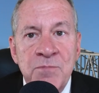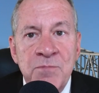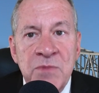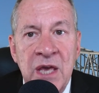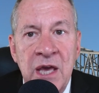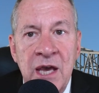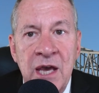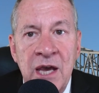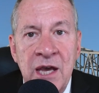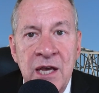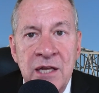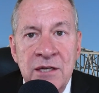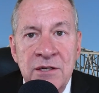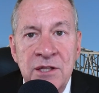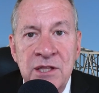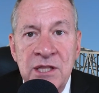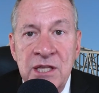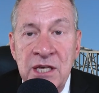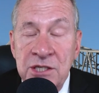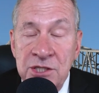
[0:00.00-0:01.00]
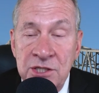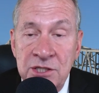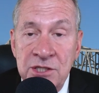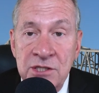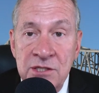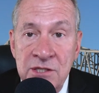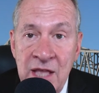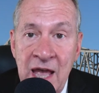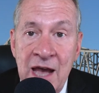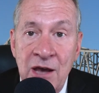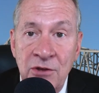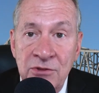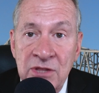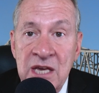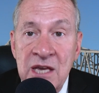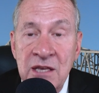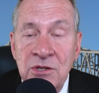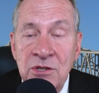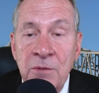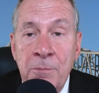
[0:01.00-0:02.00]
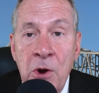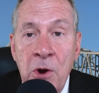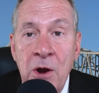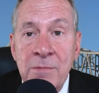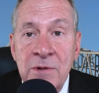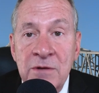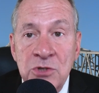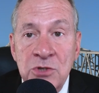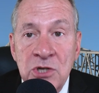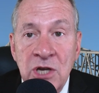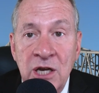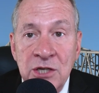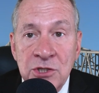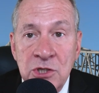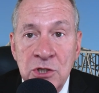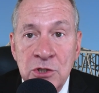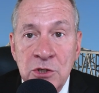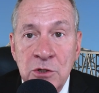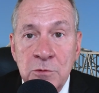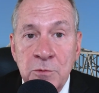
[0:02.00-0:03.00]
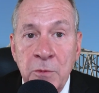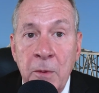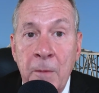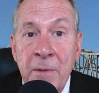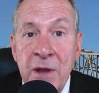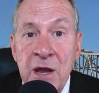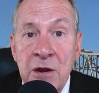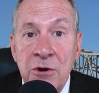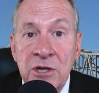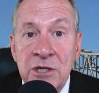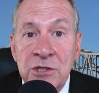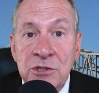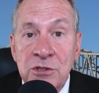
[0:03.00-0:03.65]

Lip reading: And this, now the Department of Justice is preparing